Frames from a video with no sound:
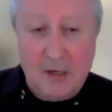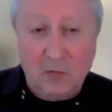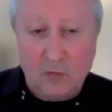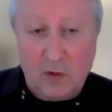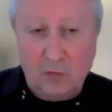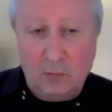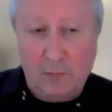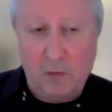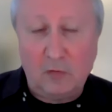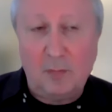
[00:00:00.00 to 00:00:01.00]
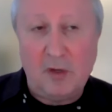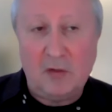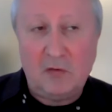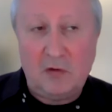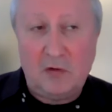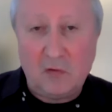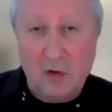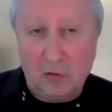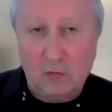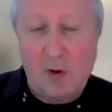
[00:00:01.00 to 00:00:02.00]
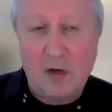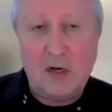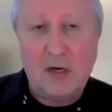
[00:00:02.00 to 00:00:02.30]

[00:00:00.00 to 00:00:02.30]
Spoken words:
and so on and so forth, but it's not quite